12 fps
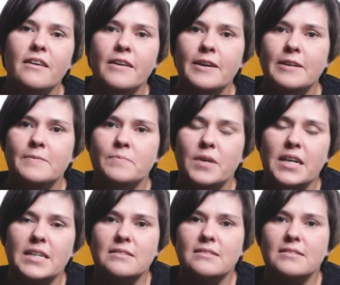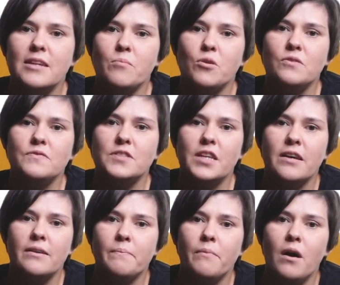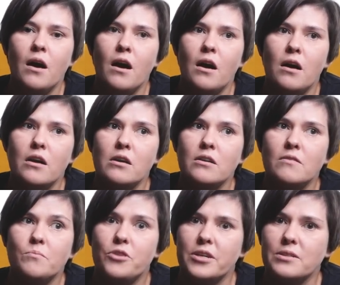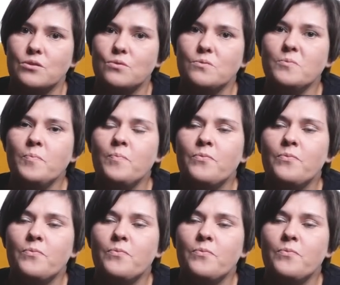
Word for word: um, and some of them are brand new.